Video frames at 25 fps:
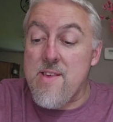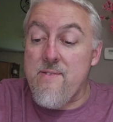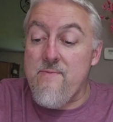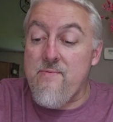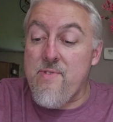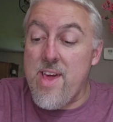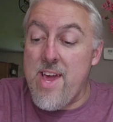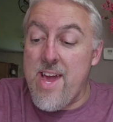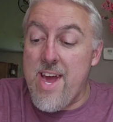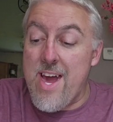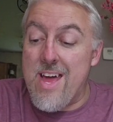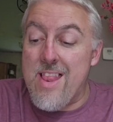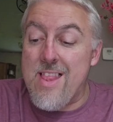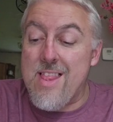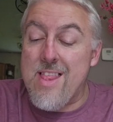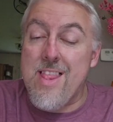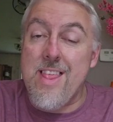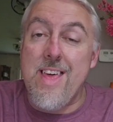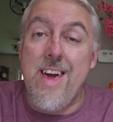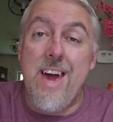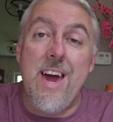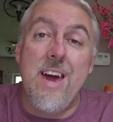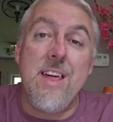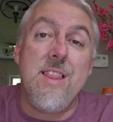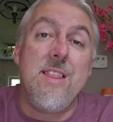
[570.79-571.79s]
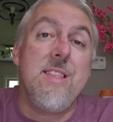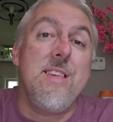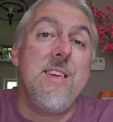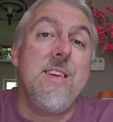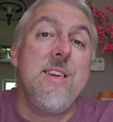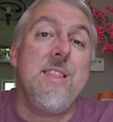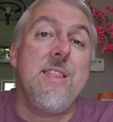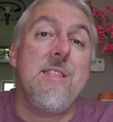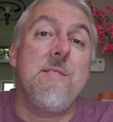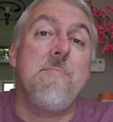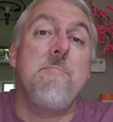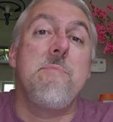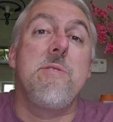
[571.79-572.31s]
If they had that
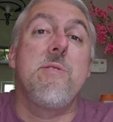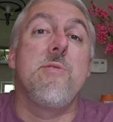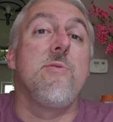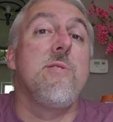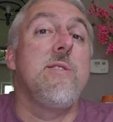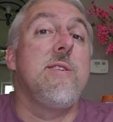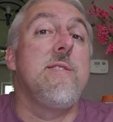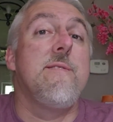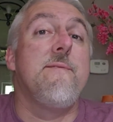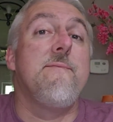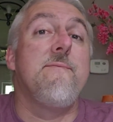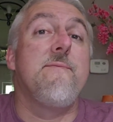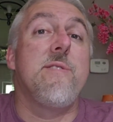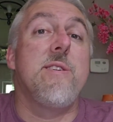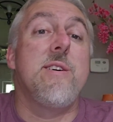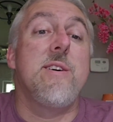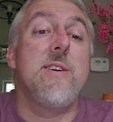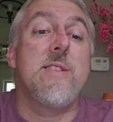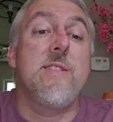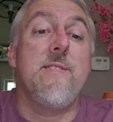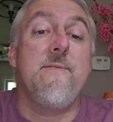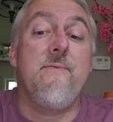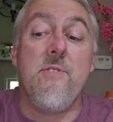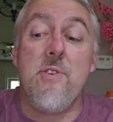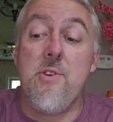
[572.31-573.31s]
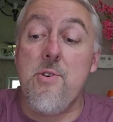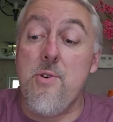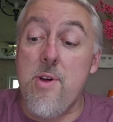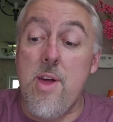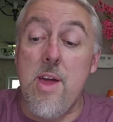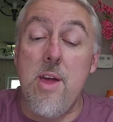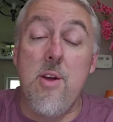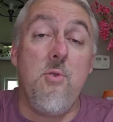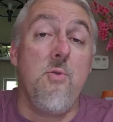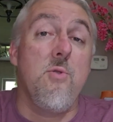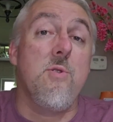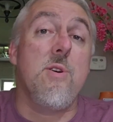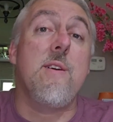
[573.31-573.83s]
in the middle of a different
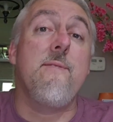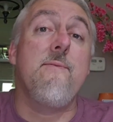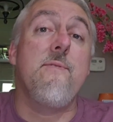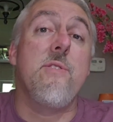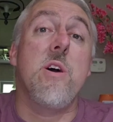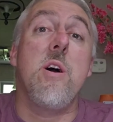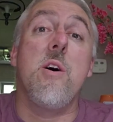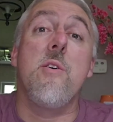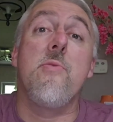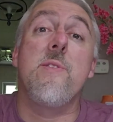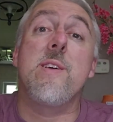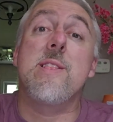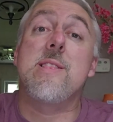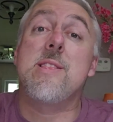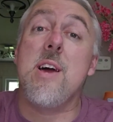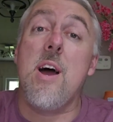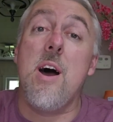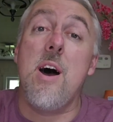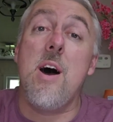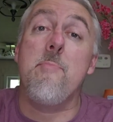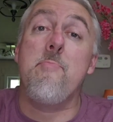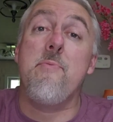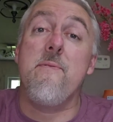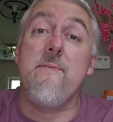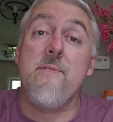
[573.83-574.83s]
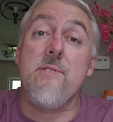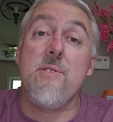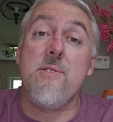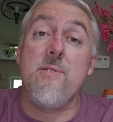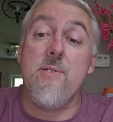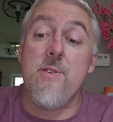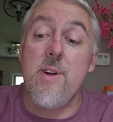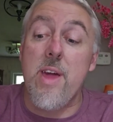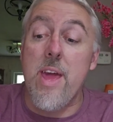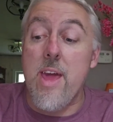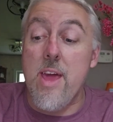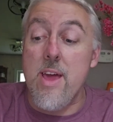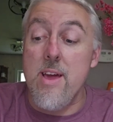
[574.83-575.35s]
cookie or even on the top of a
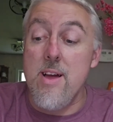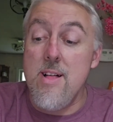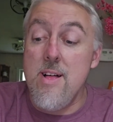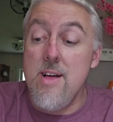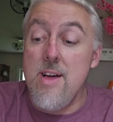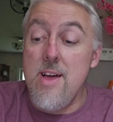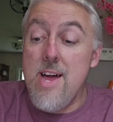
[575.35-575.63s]
cookie,